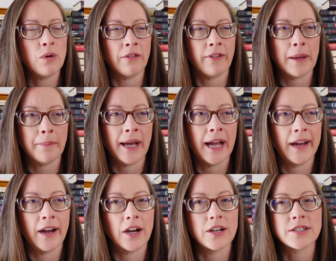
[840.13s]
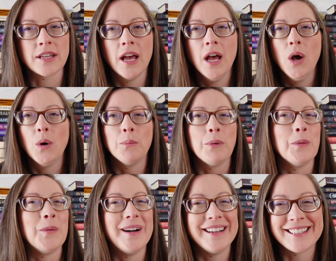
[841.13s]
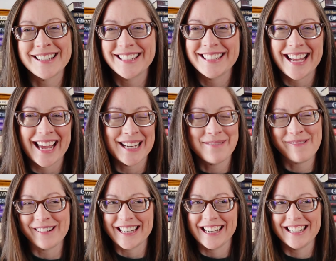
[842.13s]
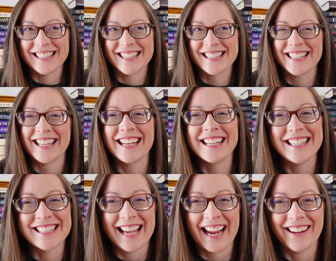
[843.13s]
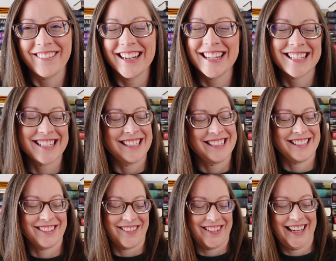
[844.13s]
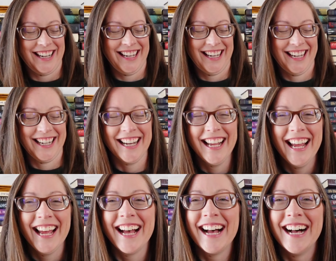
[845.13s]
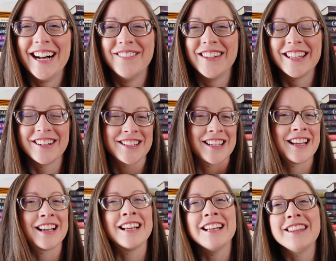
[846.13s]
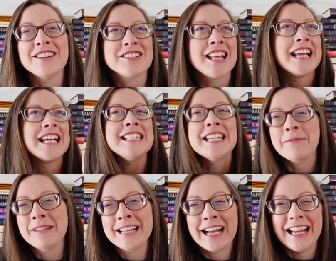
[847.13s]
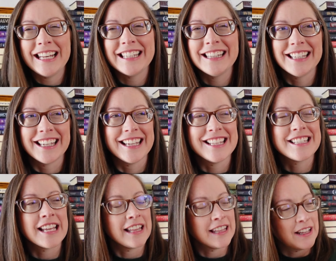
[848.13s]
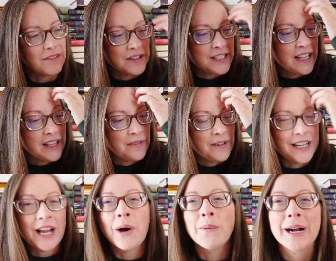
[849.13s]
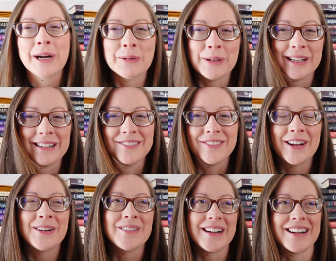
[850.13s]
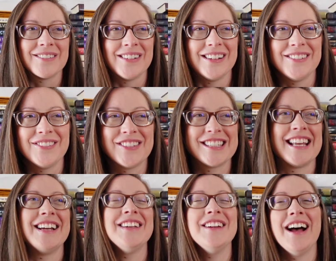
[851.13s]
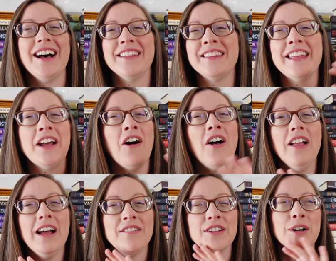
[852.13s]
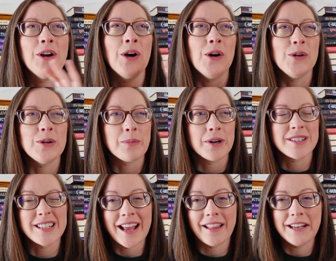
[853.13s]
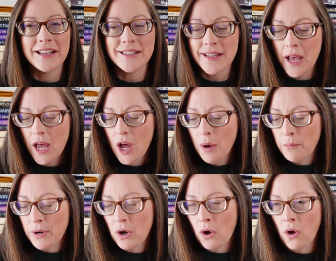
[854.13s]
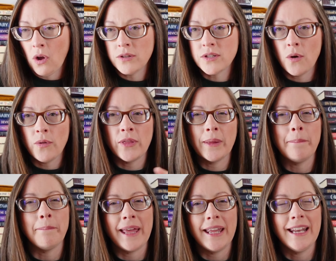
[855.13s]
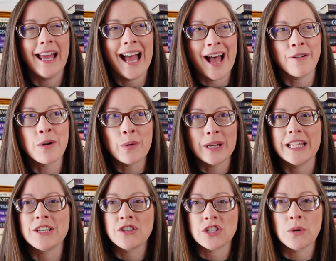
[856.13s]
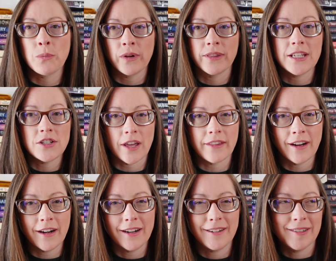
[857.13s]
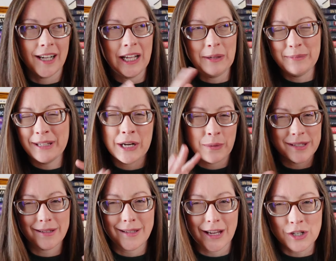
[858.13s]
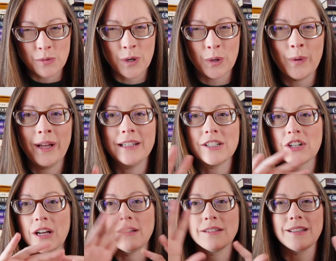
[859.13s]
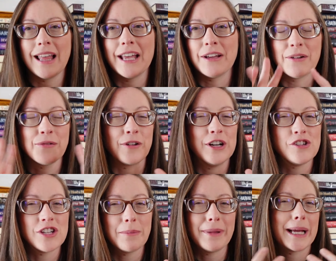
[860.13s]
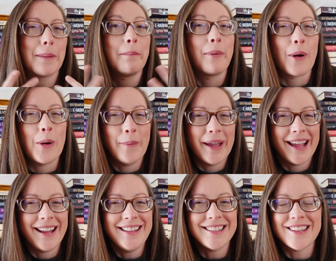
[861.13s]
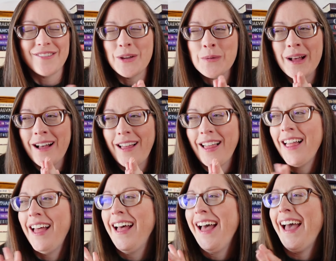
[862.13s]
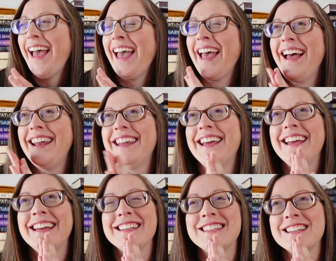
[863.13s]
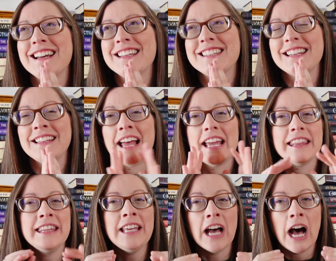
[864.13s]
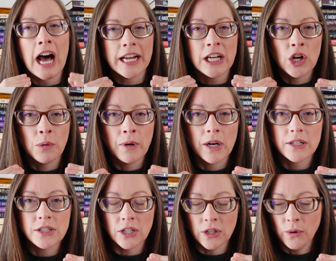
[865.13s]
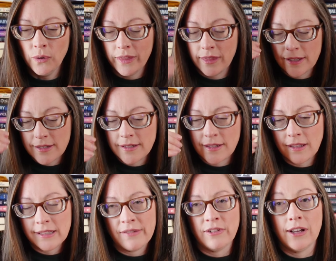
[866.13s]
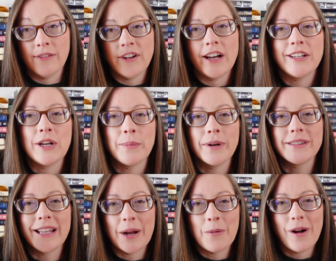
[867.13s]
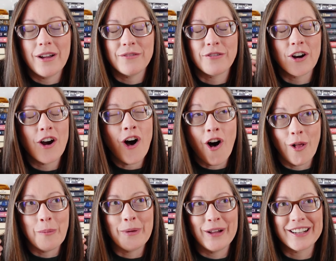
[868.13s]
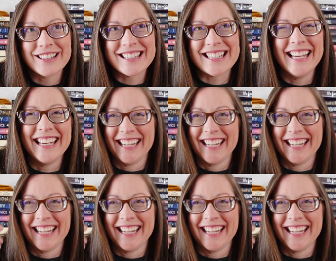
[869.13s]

Two are vampires, but one is a daddy priest and he's Irish. That's great. Um, there's there's like a demigod in this and then what's the other one a werewolf a werewolf so you have and they all have their own personalities but also the men have a relationship with each other um, not always a sexual one just like a friendship like a bromance if you will and it just like the audiobook too this is the level of audiobook that i want for all books